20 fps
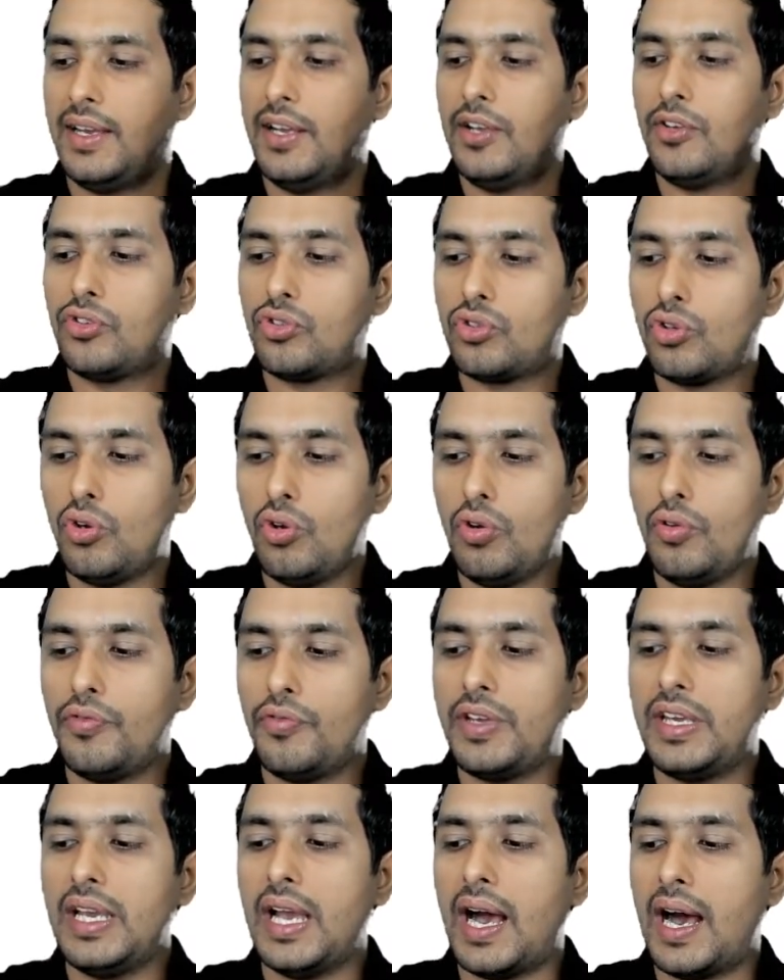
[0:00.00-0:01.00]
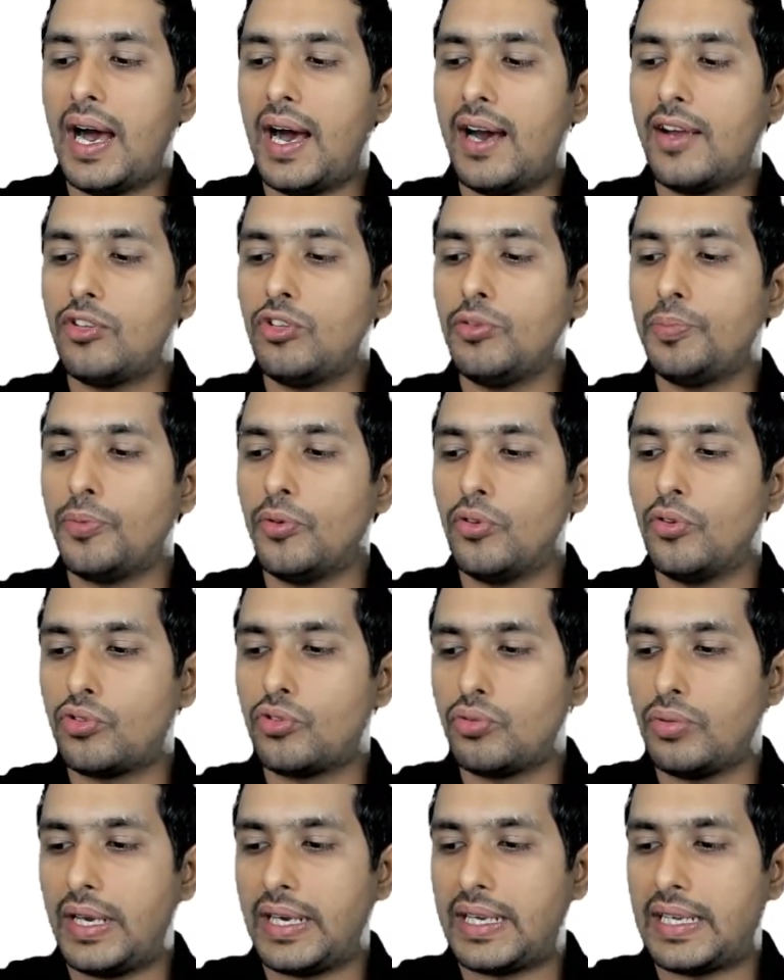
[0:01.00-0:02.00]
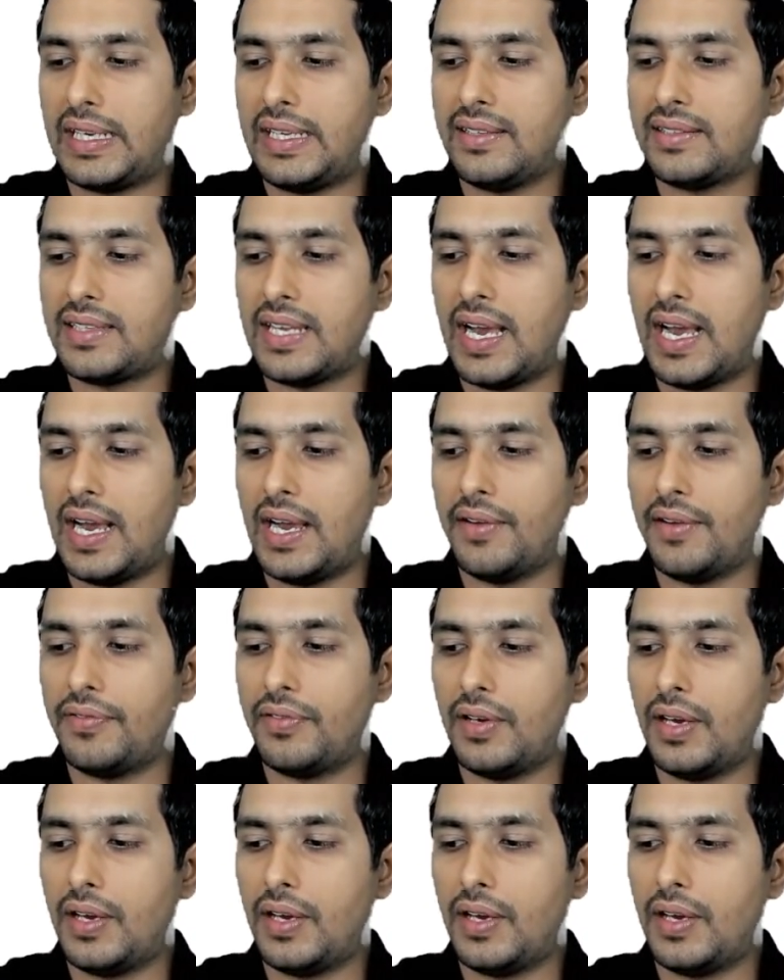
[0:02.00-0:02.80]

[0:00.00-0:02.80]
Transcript: So we are supposed to at least have